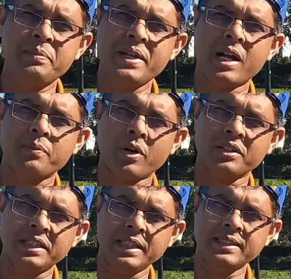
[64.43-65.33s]
prepare for
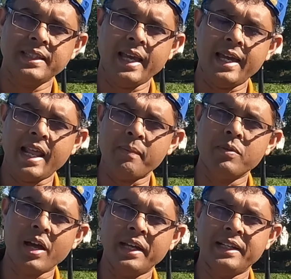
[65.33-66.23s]
this and
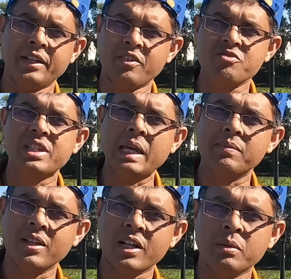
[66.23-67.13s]
apply it. You can
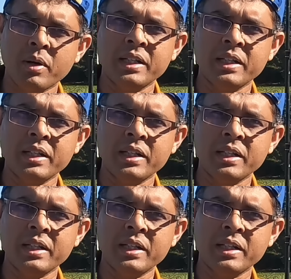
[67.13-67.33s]
save a lot of